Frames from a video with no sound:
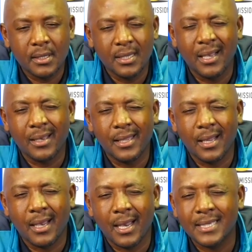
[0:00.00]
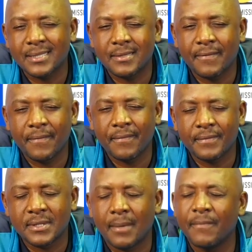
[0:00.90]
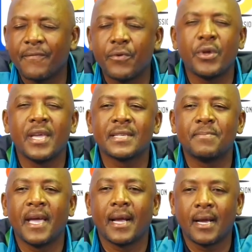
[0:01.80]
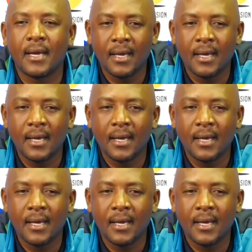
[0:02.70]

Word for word: the last some few years back,